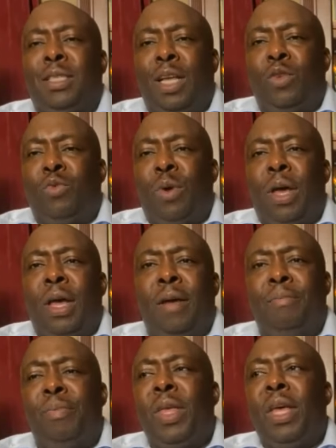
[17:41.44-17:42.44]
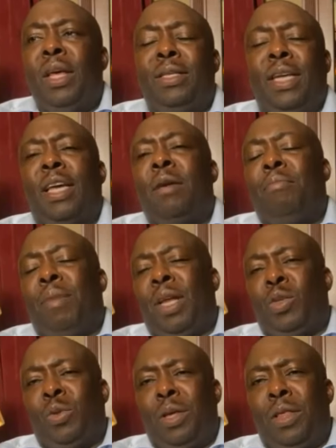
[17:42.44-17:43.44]
that were taking
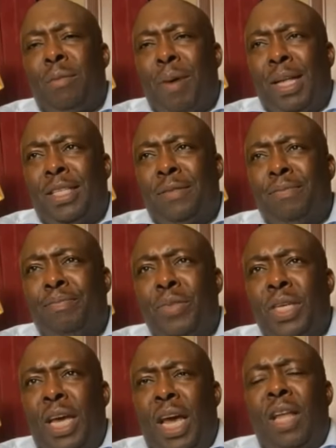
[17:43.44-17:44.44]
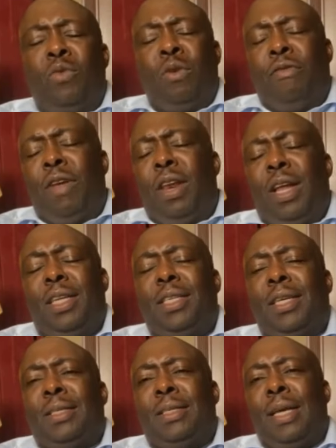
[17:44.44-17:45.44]
place within the party. And to a very large
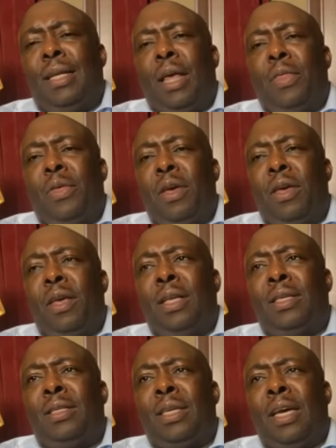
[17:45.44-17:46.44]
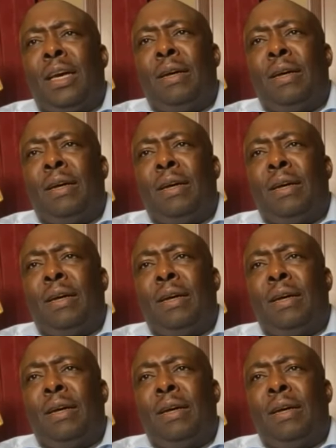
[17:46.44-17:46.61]
extent, I think it's